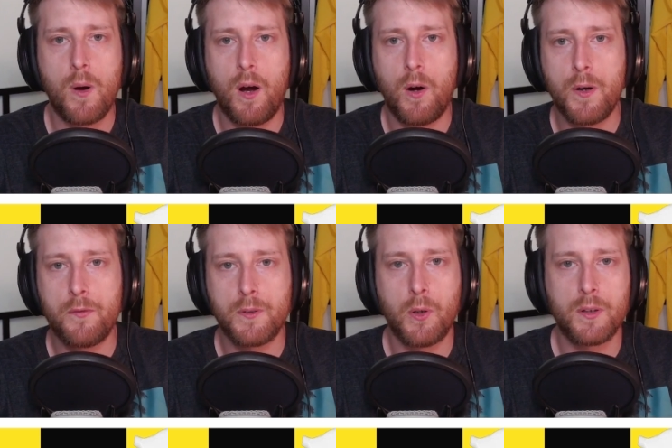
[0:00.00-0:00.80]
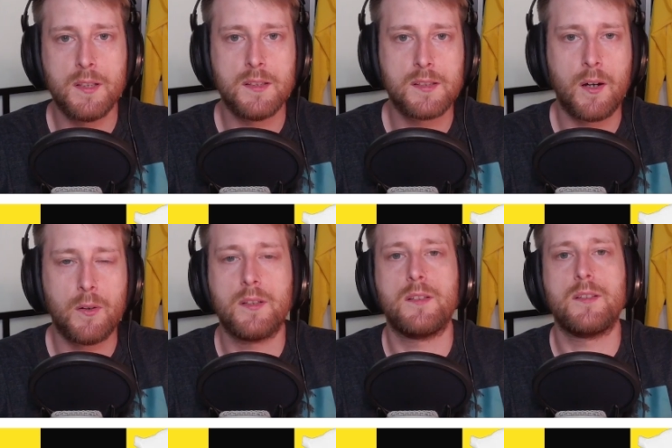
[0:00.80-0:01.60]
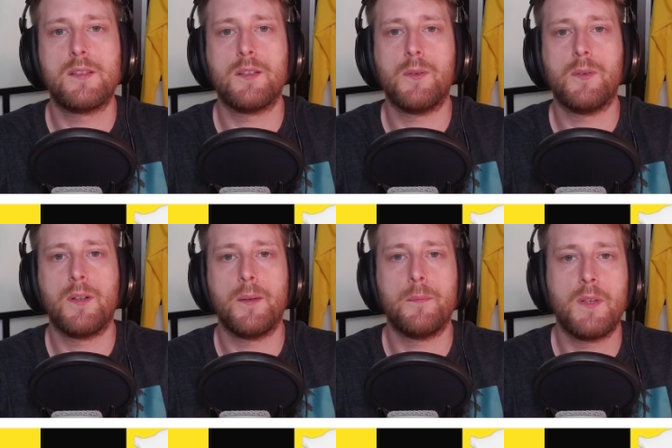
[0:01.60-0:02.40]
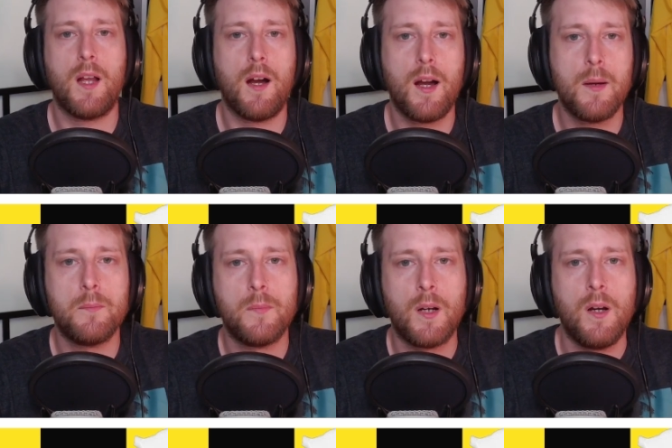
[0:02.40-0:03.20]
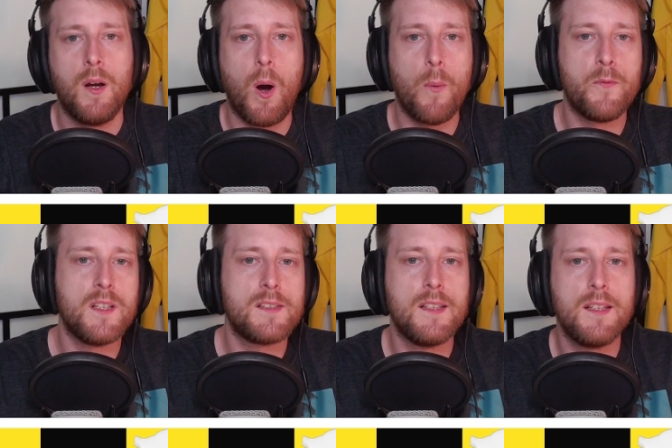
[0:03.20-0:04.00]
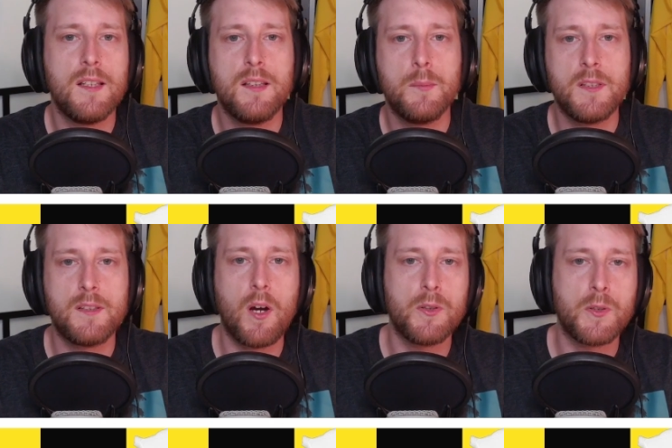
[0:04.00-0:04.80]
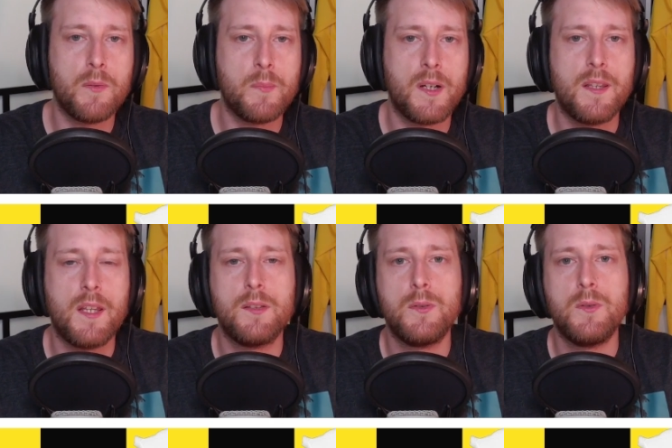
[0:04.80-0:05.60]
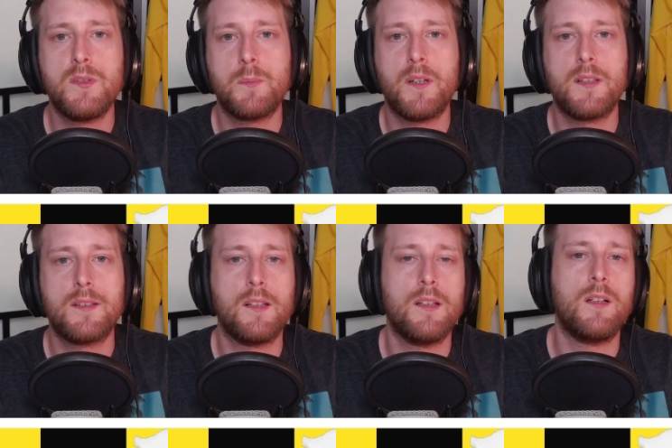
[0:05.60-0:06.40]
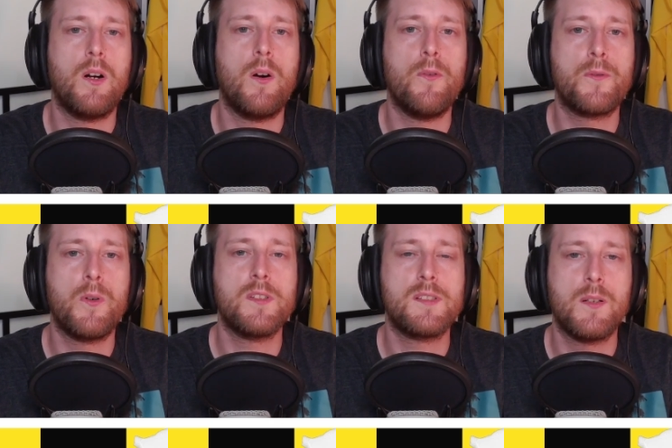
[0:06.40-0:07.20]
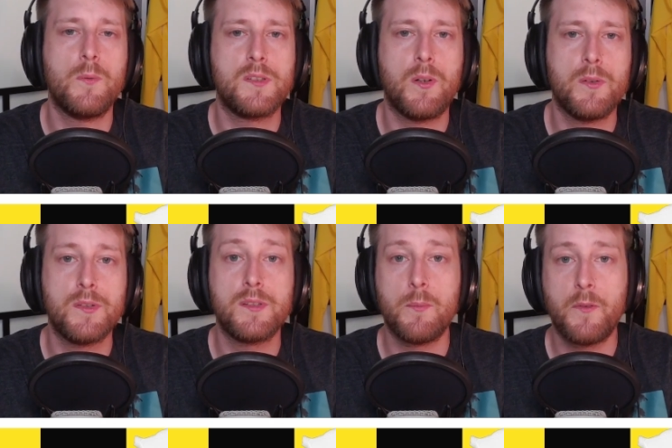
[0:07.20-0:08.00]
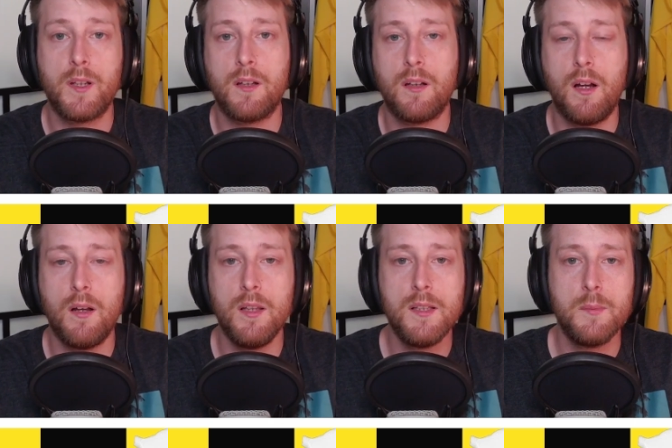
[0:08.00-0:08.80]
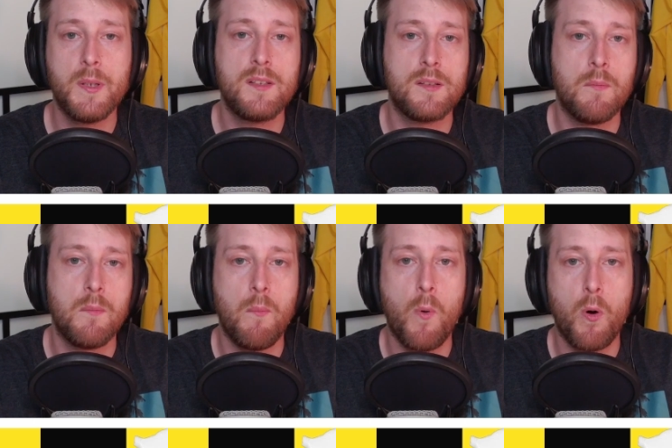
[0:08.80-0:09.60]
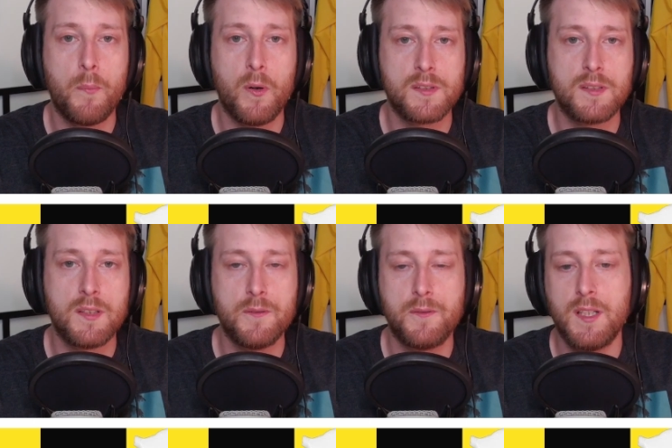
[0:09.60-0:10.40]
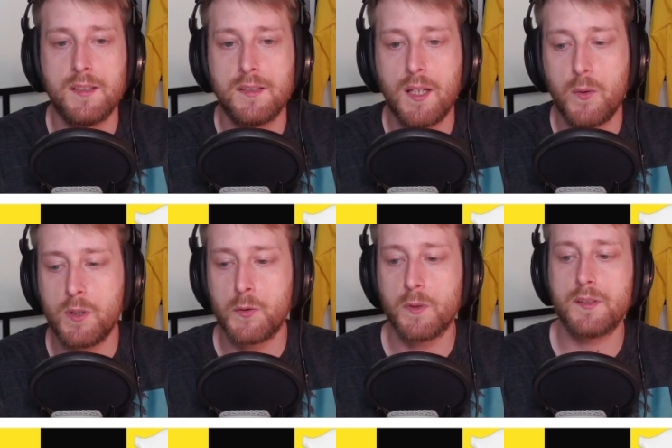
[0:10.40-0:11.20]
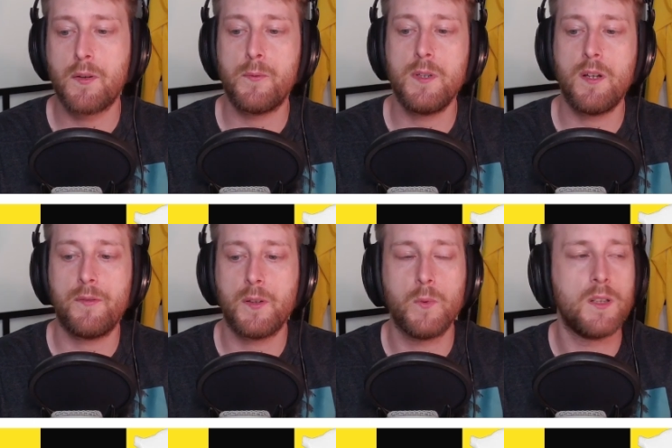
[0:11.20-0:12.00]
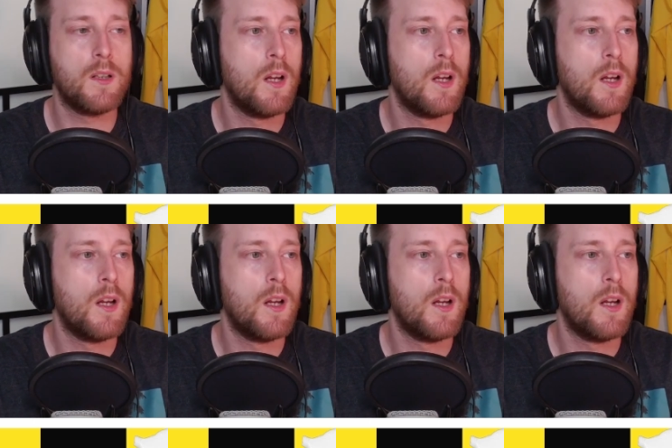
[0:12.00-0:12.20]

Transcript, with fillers: however long he's out. So um, yeah, I'm obviously a little bit downtrodden by that news, but uh, of course there was also something a little bit more positive yesterday, which was the three nothing win